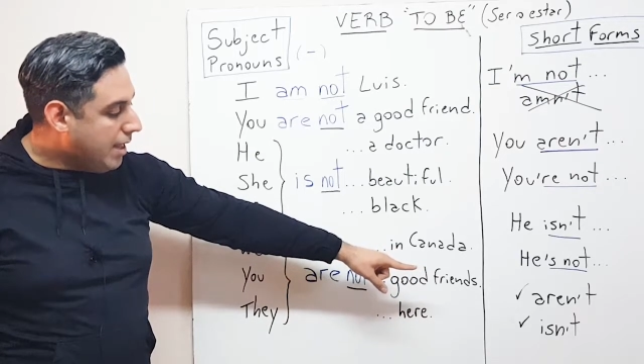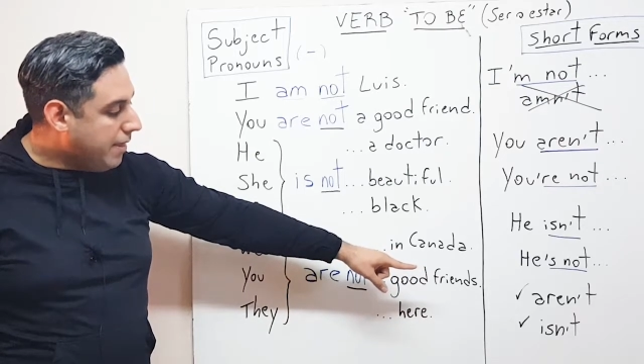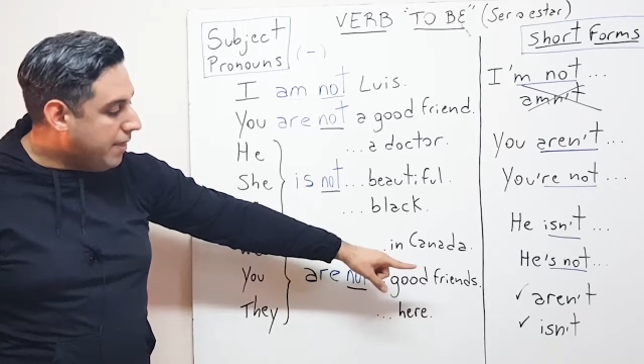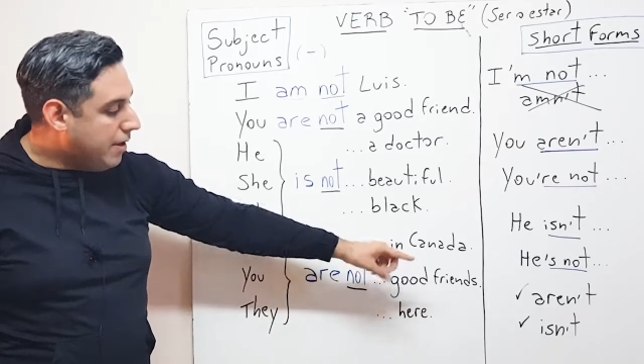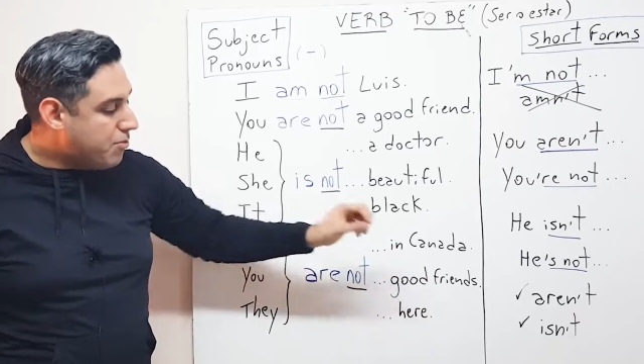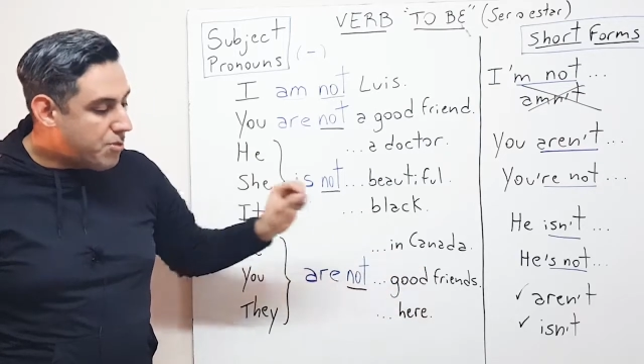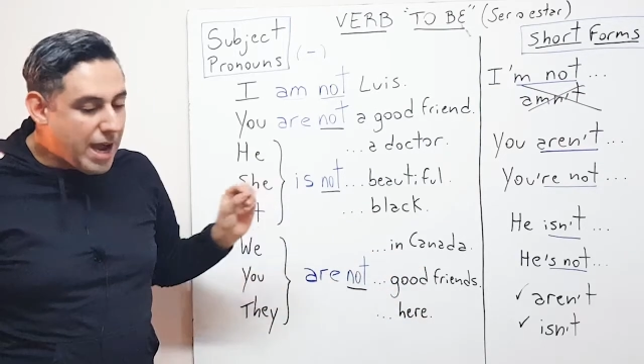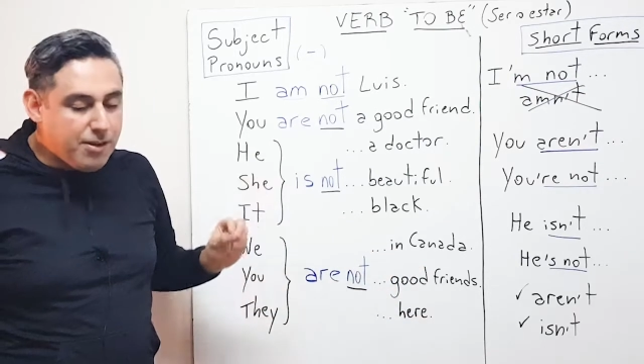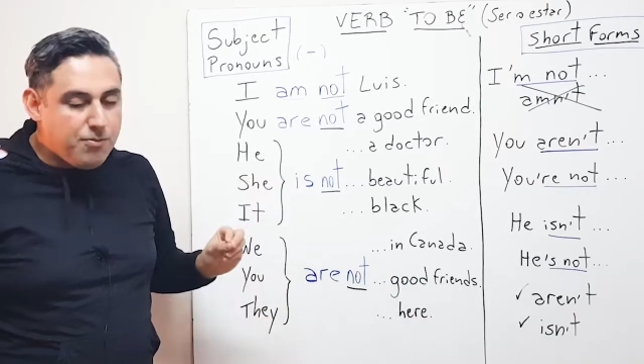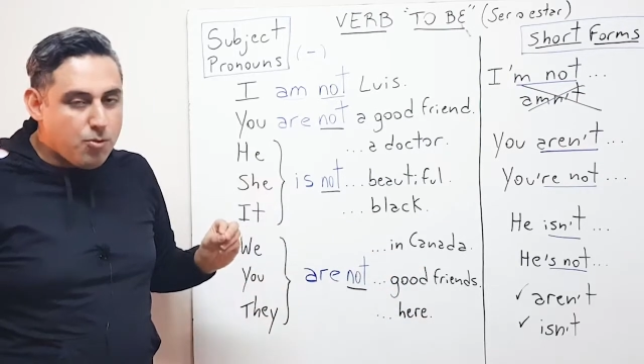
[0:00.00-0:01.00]
the
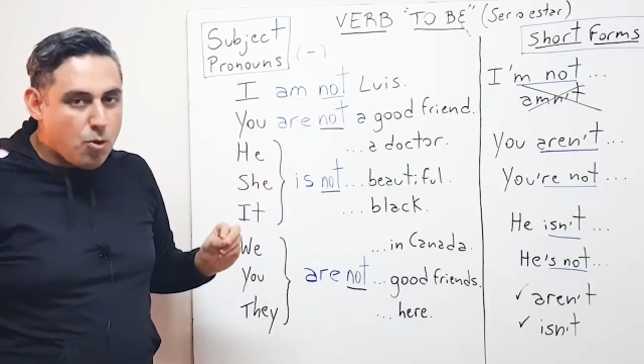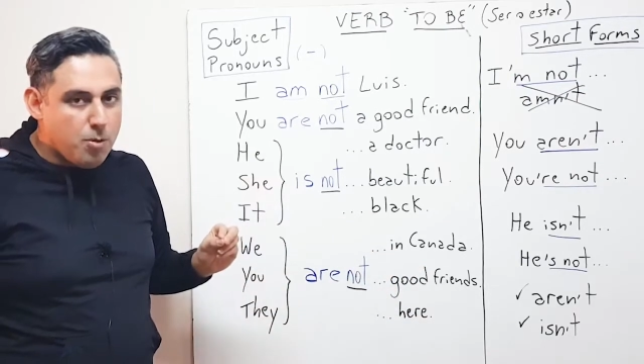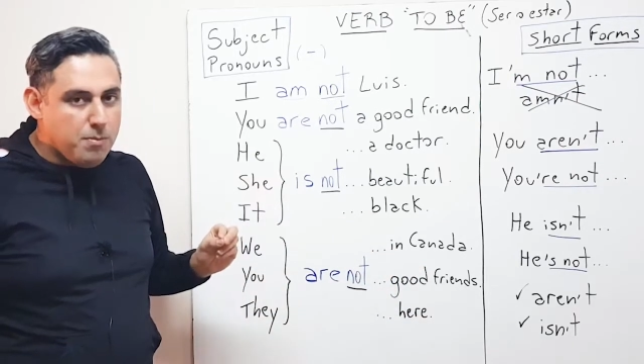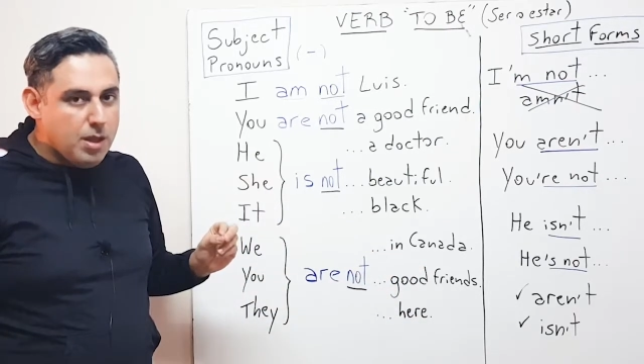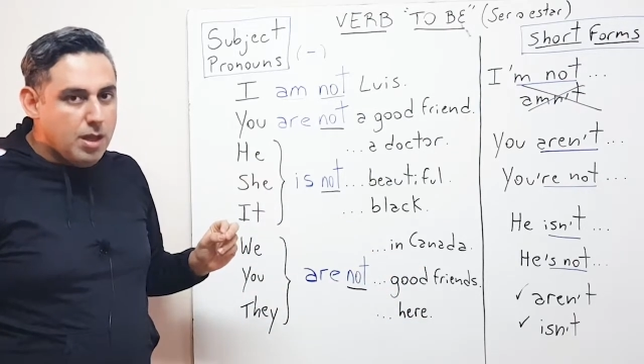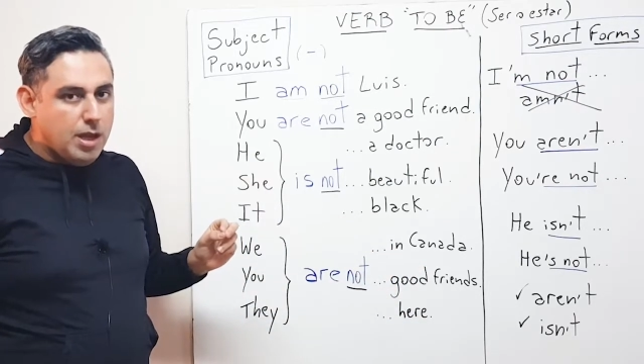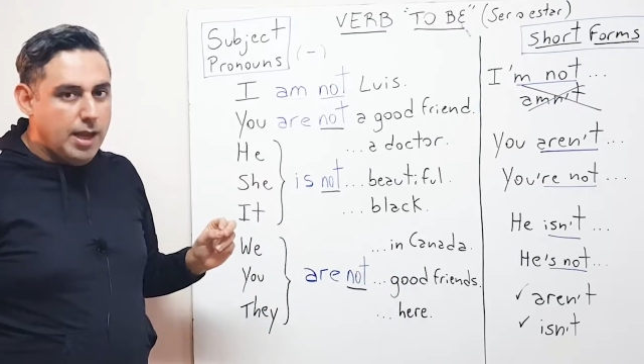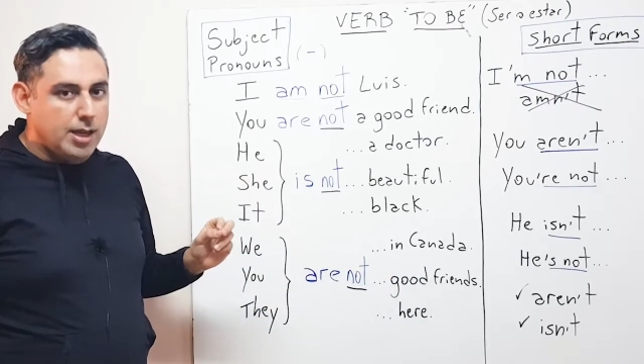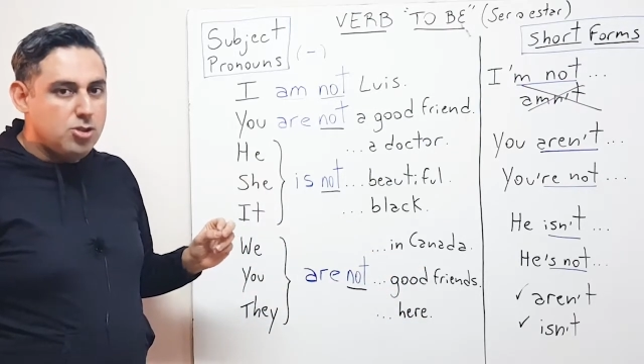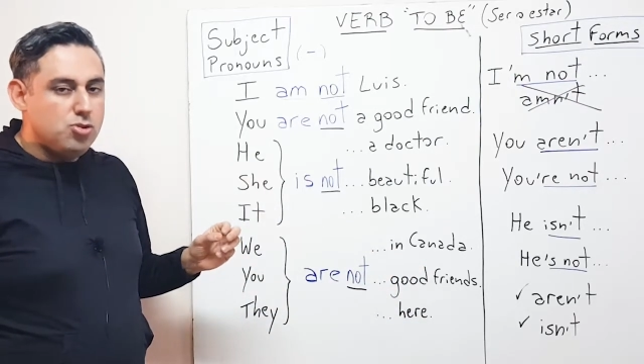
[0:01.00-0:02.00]
right form
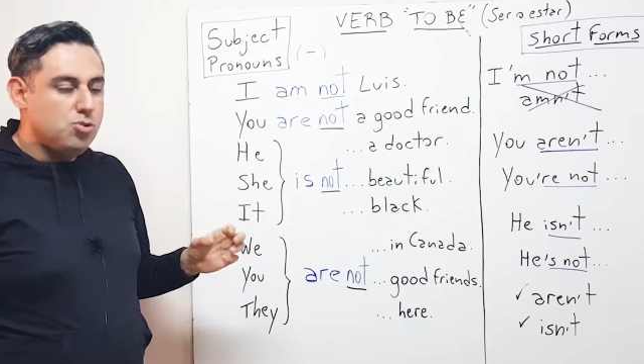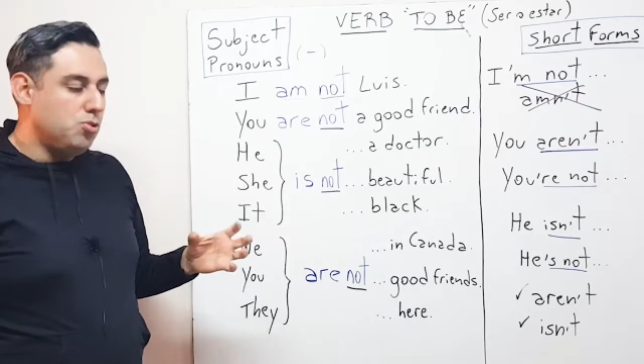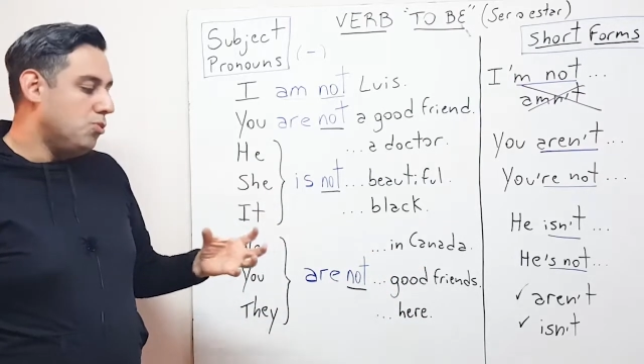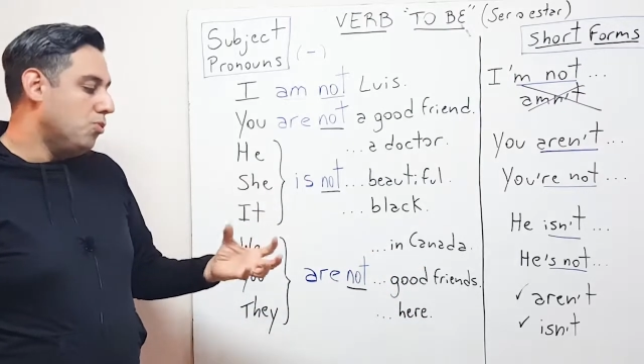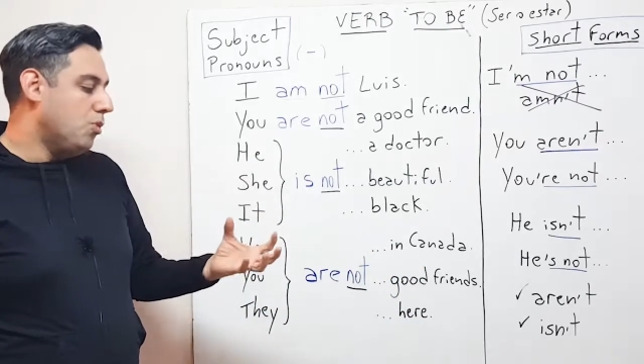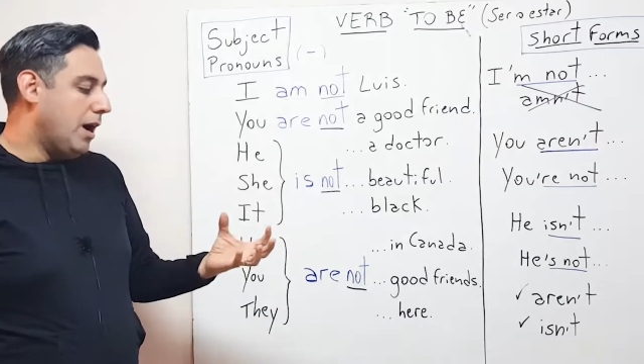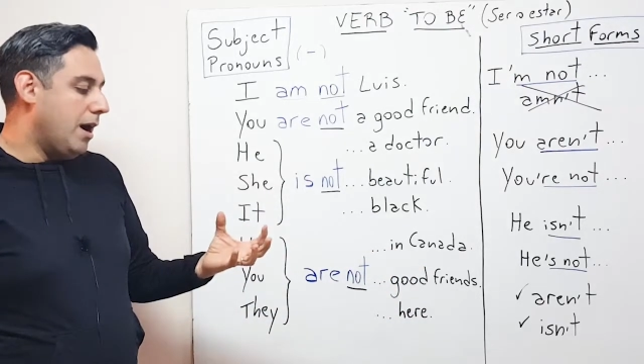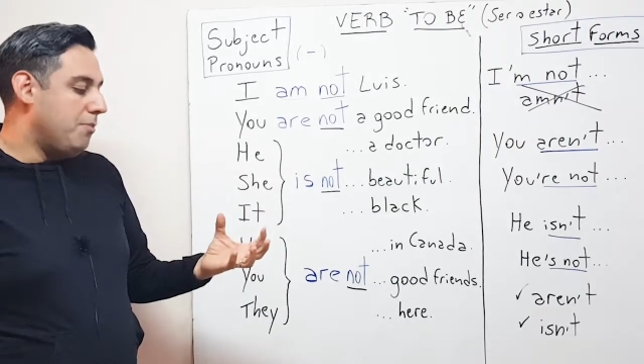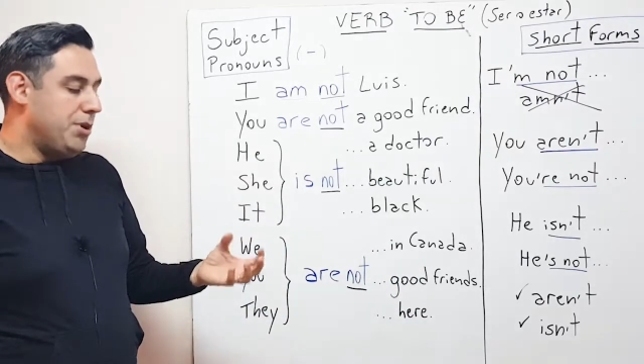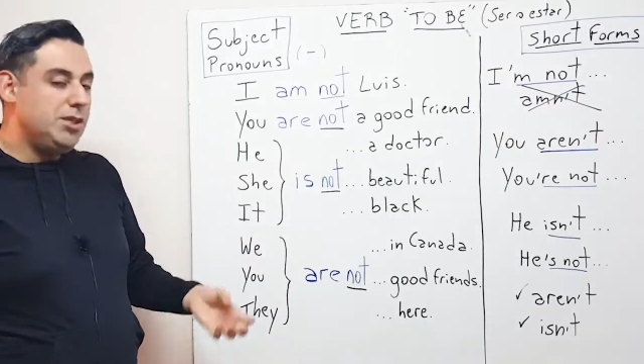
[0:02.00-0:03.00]
to
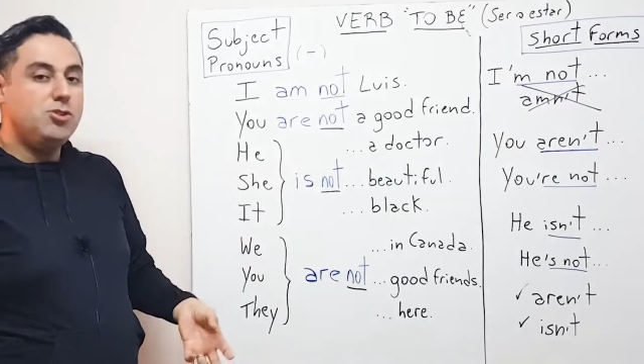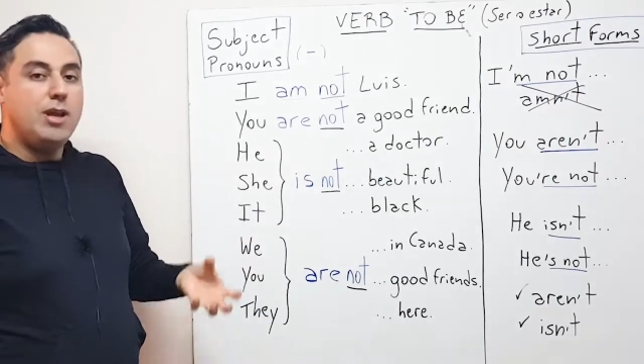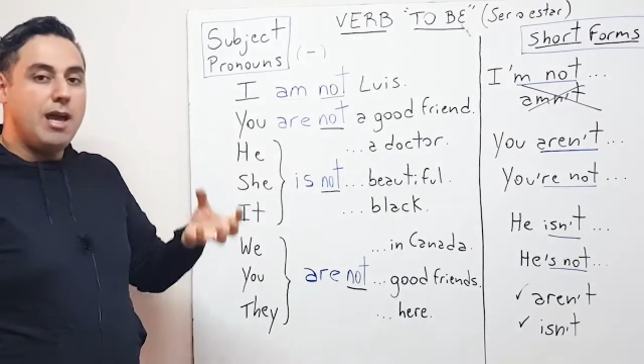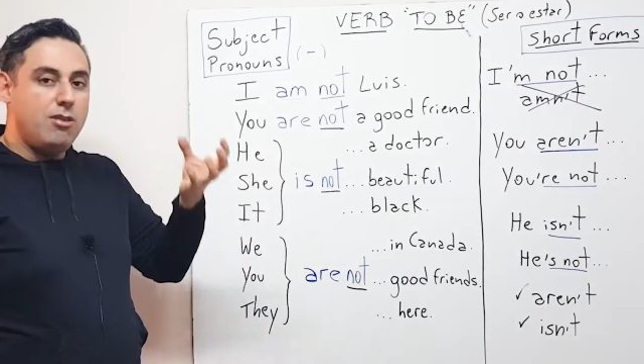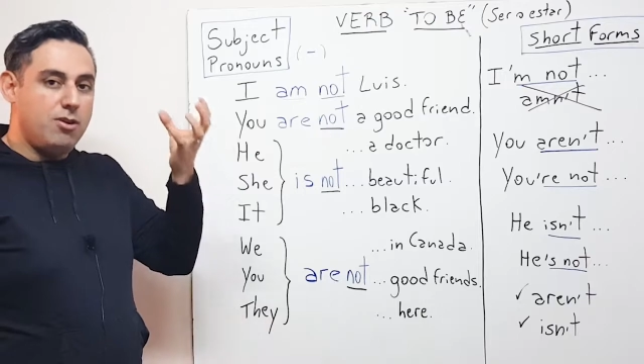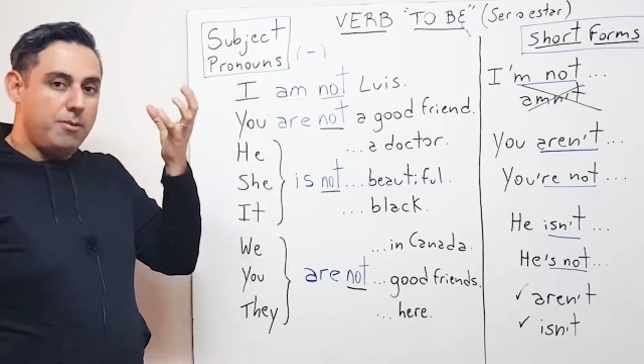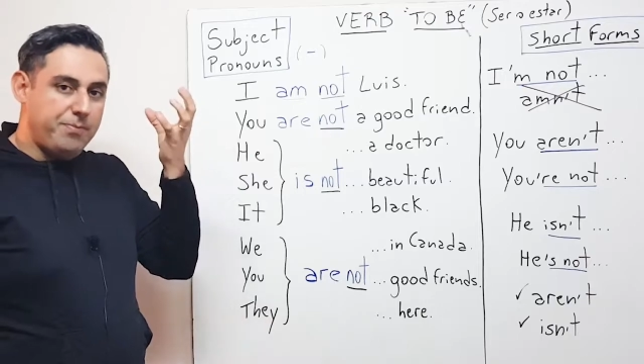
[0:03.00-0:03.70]
bring together